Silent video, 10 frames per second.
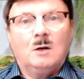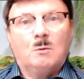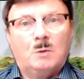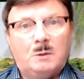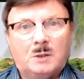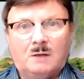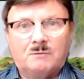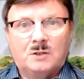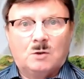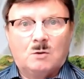we would love
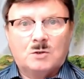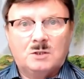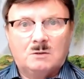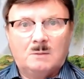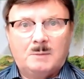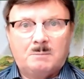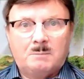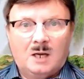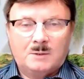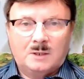to talk to you about
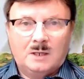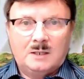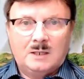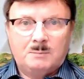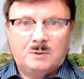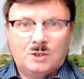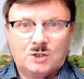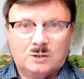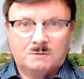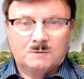becoming a deputy
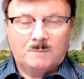sheriff.